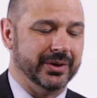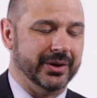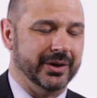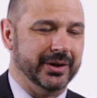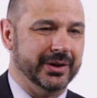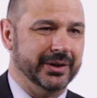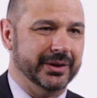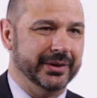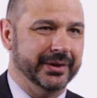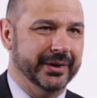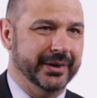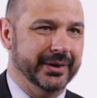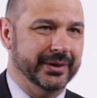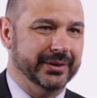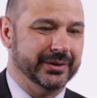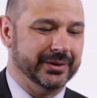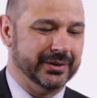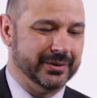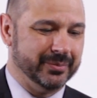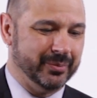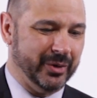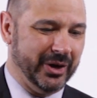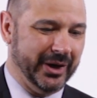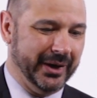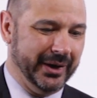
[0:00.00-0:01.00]
all that
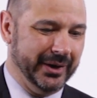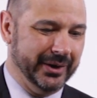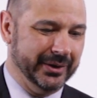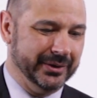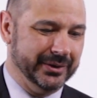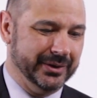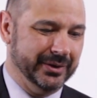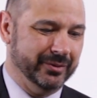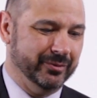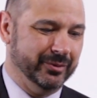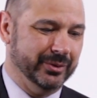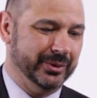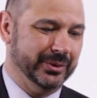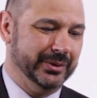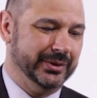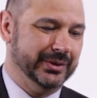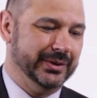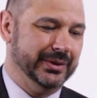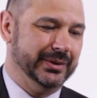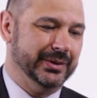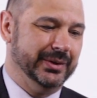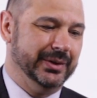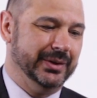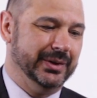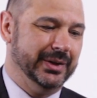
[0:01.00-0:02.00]
inspires,
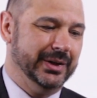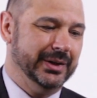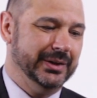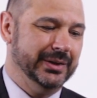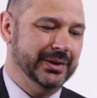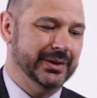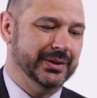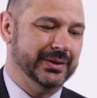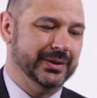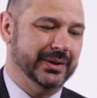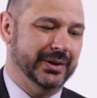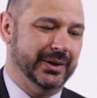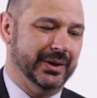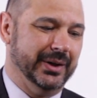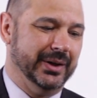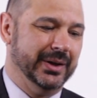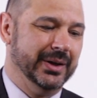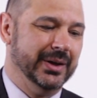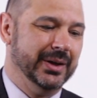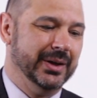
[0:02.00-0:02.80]
influences, and touches it.